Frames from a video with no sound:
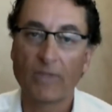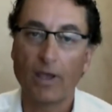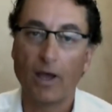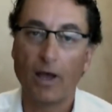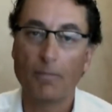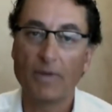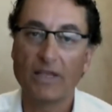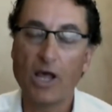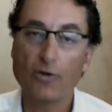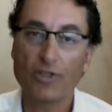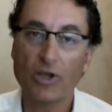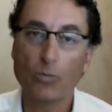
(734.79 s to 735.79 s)

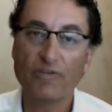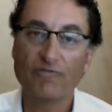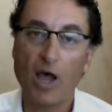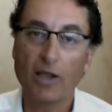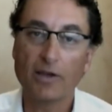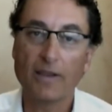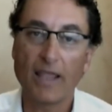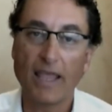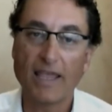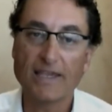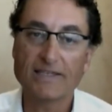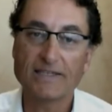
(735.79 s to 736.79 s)
Another thing we've done
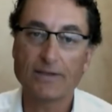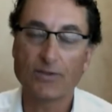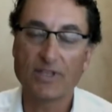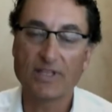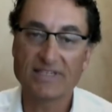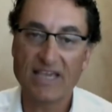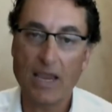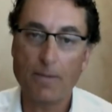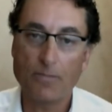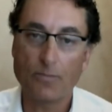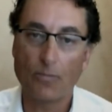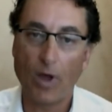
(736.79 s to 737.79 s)
is in the
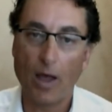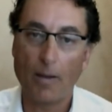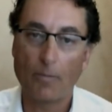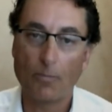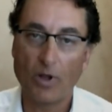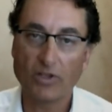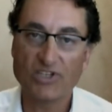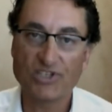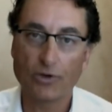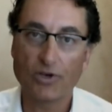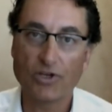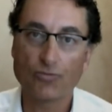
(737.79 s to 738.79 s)
same
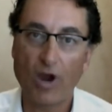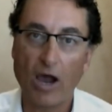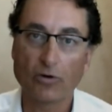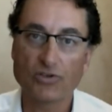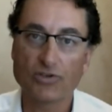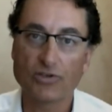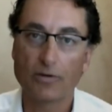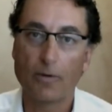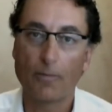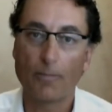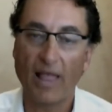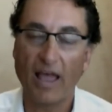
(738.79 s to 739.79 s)
multi-series routers
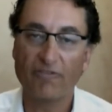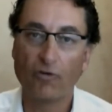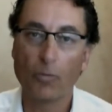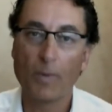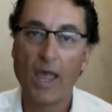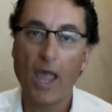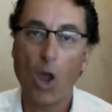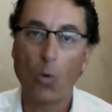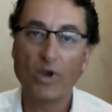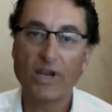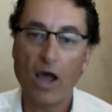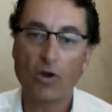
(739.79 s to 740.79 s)
platform,
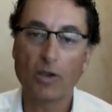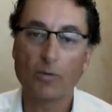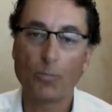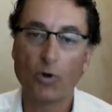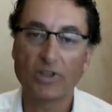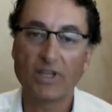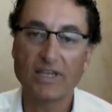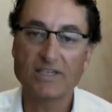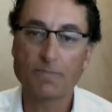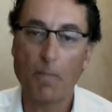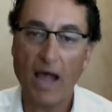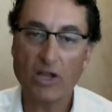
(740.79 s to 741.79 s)
we now can put
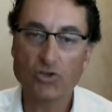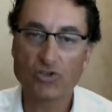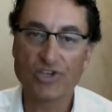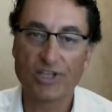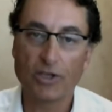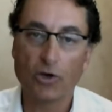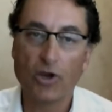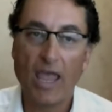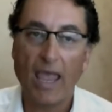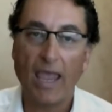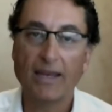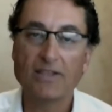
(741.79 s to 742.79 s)
these modules in there.
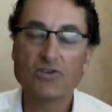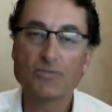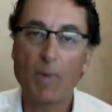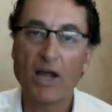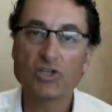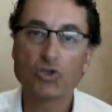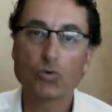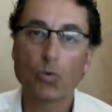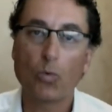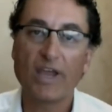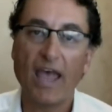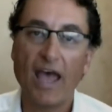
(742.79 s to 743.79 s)
And in those modules,
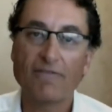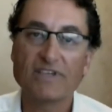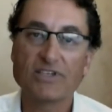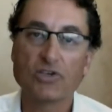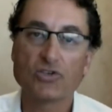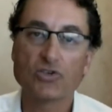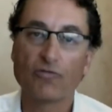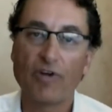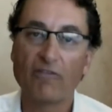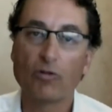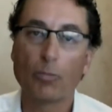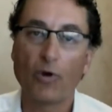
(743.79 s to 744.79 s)
what we have is the
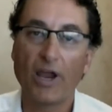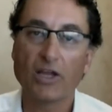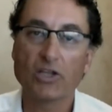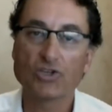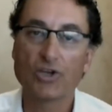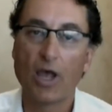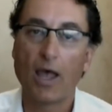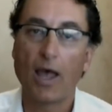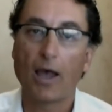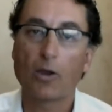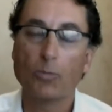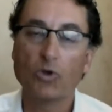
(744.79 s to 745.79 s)
survival branch
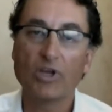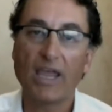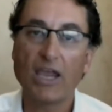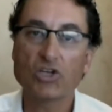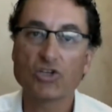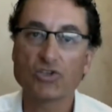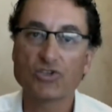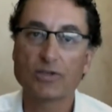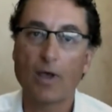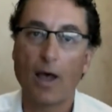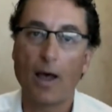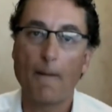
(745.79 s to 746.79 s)

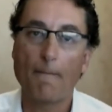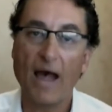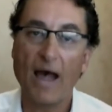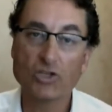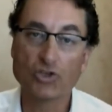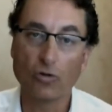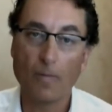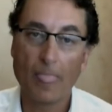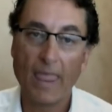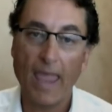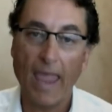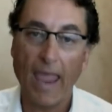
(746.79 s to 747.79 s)
communications module.
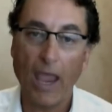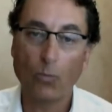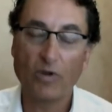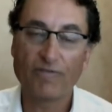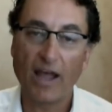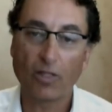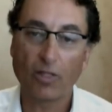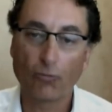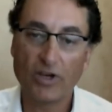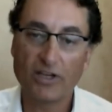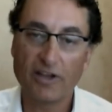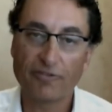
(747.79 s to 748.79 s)
And we've got
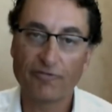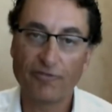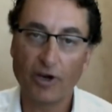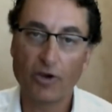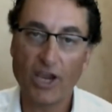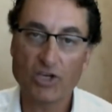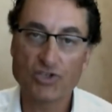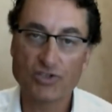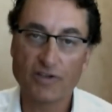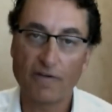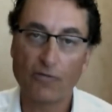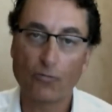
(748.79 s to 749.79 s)
3 different variations
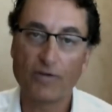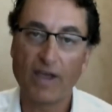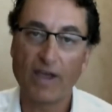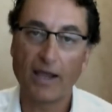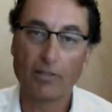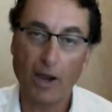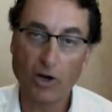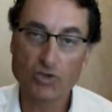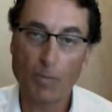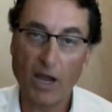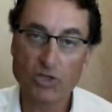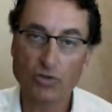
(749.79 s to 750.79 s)
of it. We've got a large
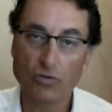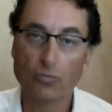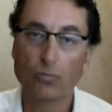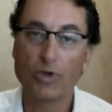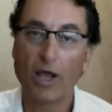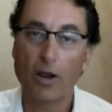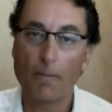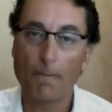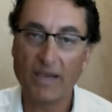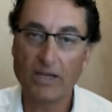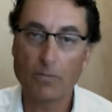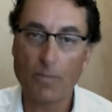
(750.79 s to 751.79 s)
module, we got a
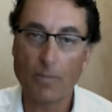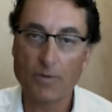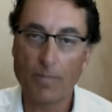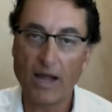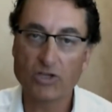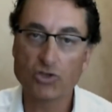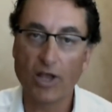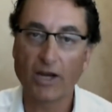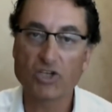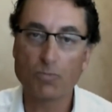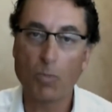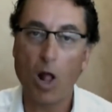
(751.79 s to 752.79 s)
medium module, and
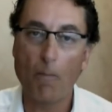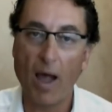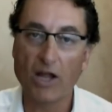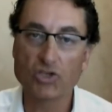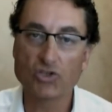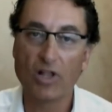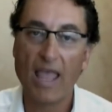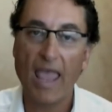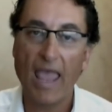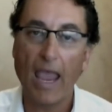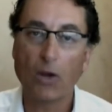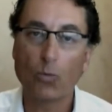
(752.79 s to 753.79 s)
a small module.
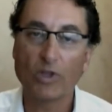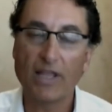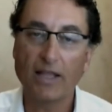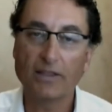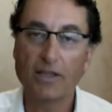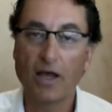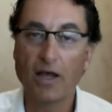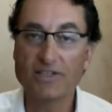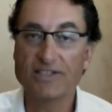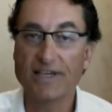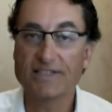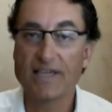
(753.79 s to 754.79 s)
And what that
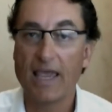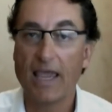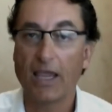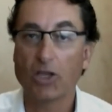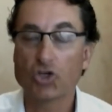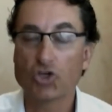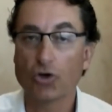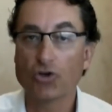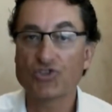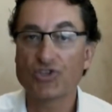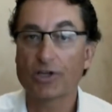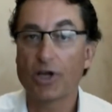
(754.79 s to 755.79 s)
does is
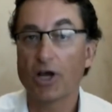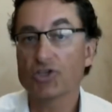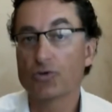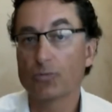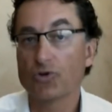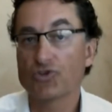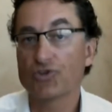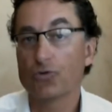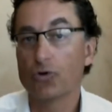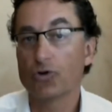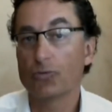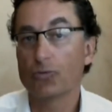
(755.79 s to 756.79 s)
ensures that customers
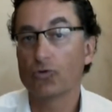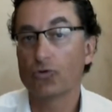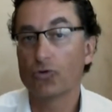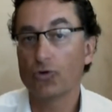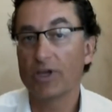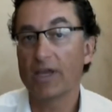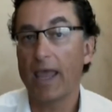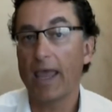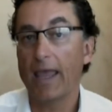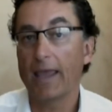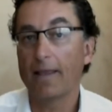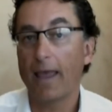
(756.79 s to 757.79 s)
who are doing
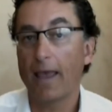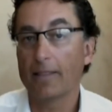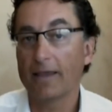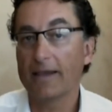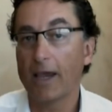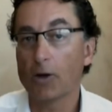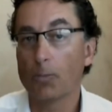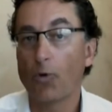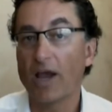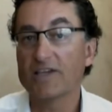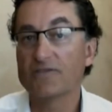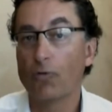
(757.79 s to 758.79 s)
a Link
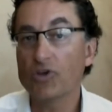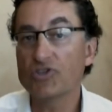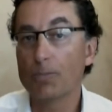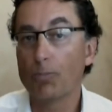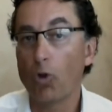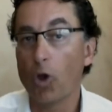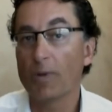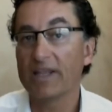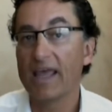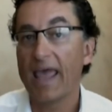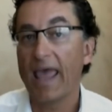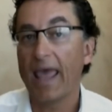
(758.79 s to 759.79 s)
Enterprise voice deployment,
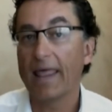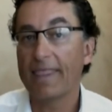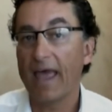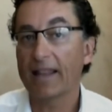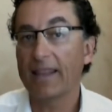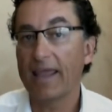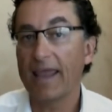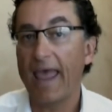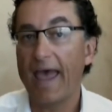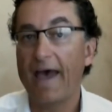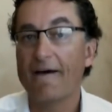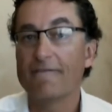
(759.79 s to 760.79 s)
that they
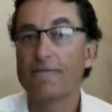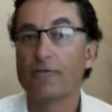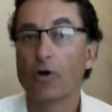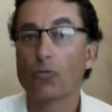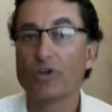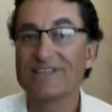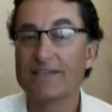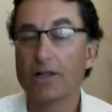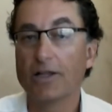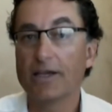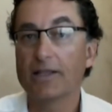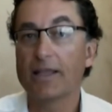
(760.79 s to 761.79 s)
have a
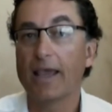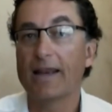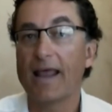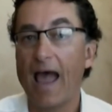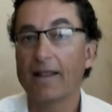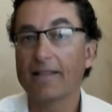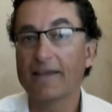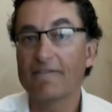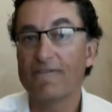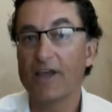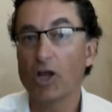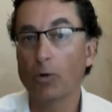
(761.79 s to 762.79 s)
resilient and highly
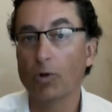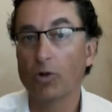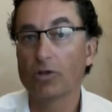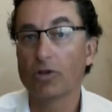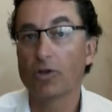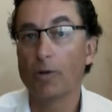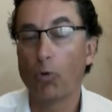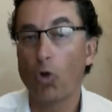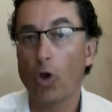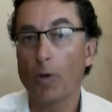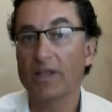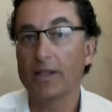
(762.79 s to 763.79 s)
available
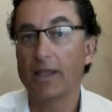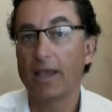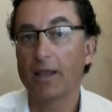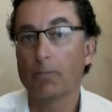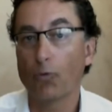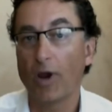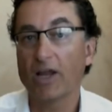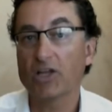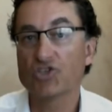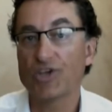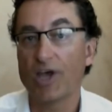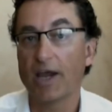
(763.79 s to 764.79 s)
deployment in branch
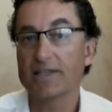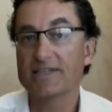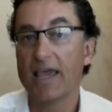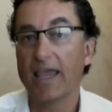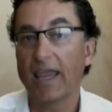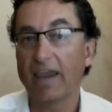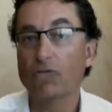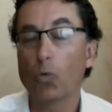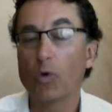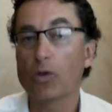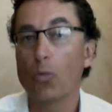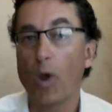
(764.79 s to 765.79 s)
sites, even
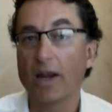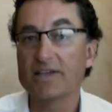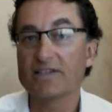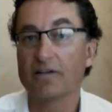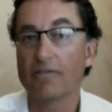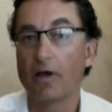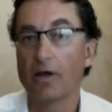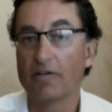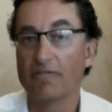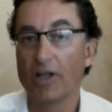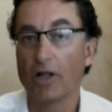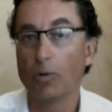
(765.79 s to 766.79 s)
when the WAN is
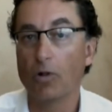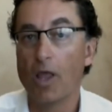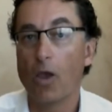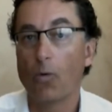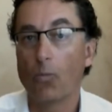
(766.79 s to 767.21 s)
unavailable.